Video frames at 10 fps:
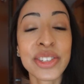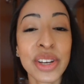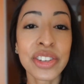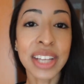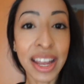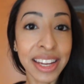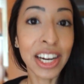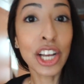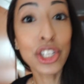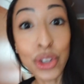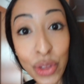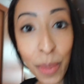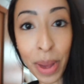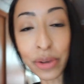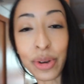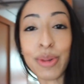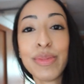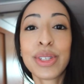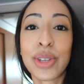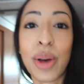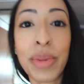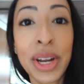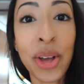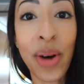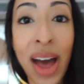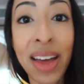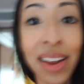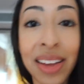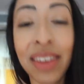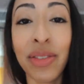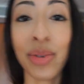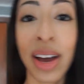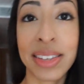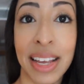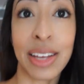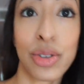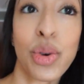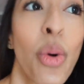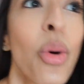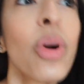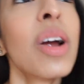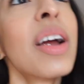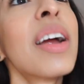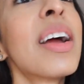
So I just got here to the bedroom, so I'm gonna go ahead and give you guys a tour.